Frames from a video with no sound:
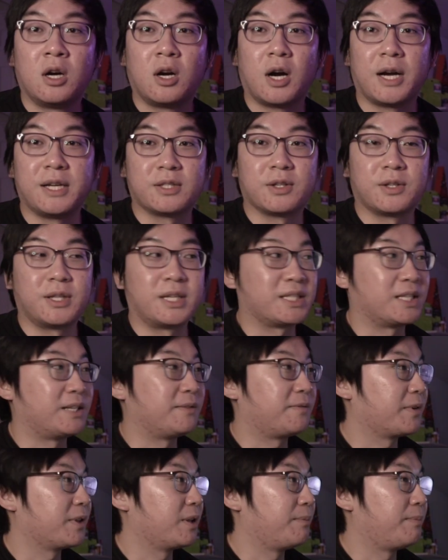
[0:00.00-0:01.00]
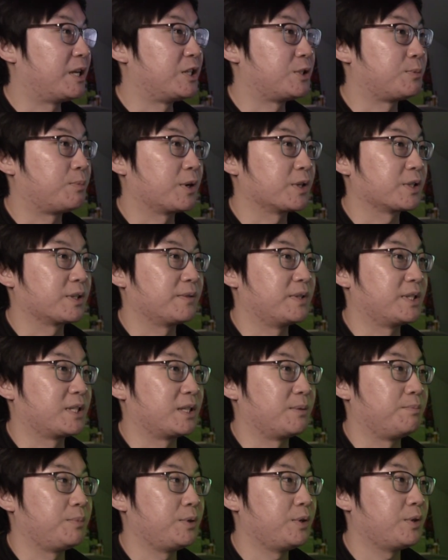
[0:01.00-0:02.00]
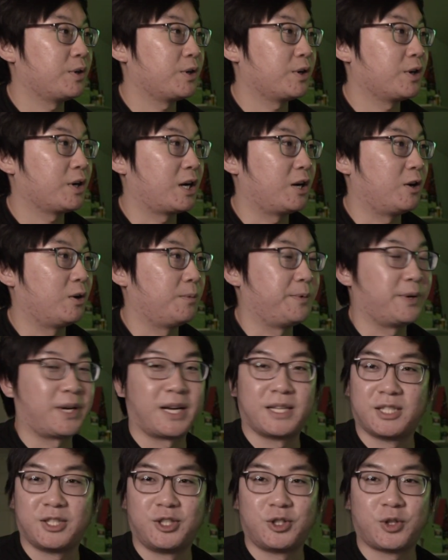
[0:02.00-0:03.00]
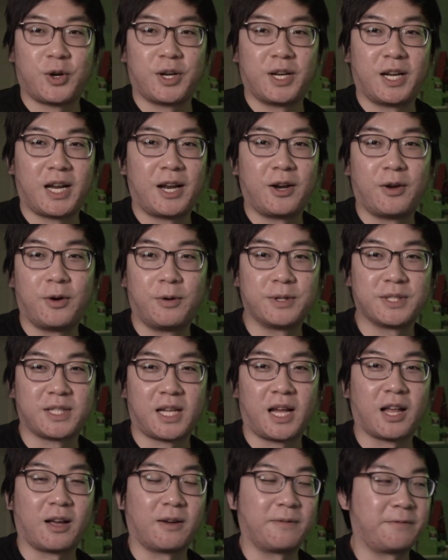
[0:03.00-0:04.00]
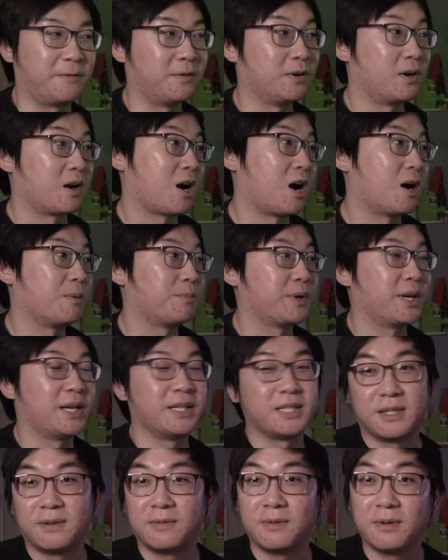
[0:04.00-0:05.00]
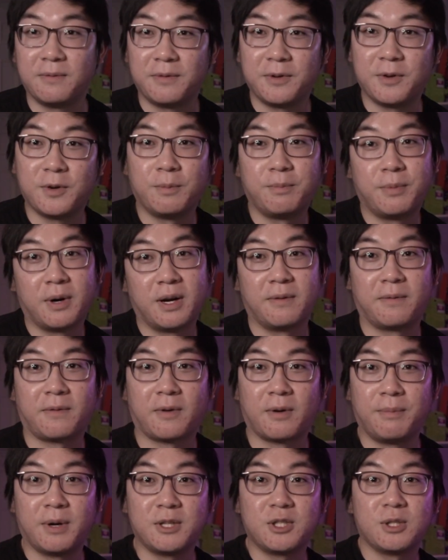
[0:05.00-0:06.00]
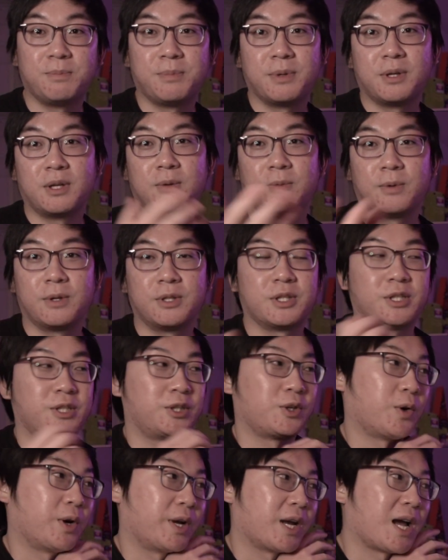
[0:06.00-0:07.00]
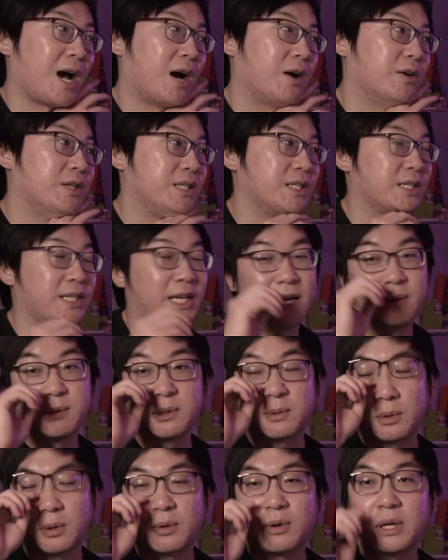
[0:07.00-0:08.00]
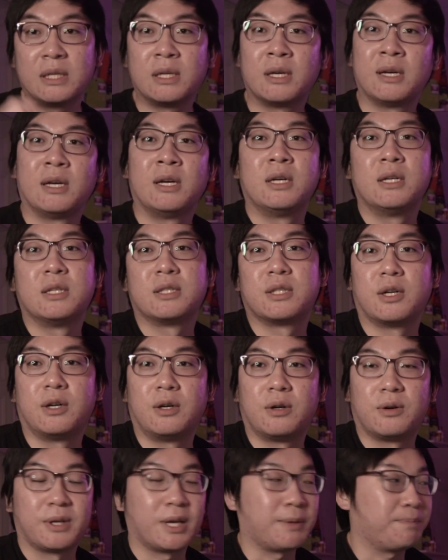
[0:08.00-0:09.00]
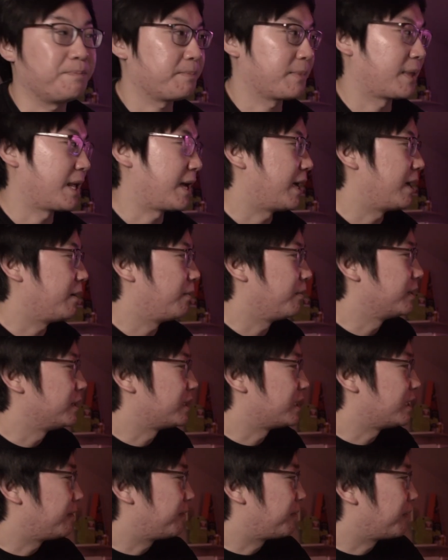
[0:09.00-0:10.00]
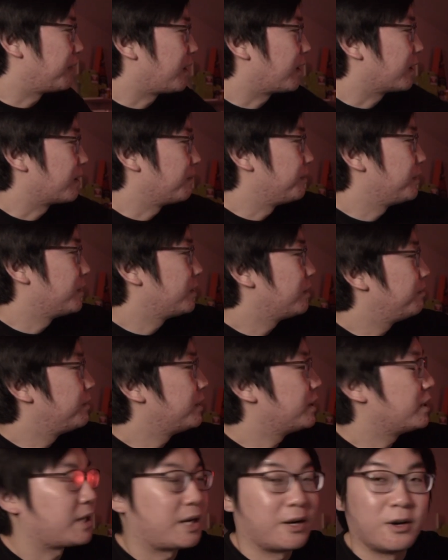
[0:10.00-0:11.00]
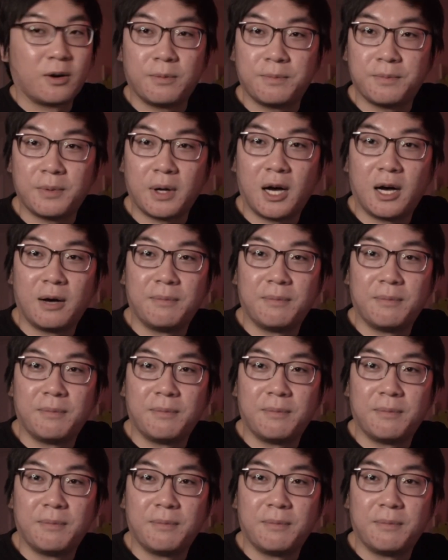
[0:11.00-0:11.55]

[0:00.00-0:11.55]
Alright, so that's it for the benchmarks of this computer. I hope you guys enjoyed it. I know it was not like a full comprehensive review, but for a budget build, we're just showing how these games will run. So yep, that was it for our computer build. I hope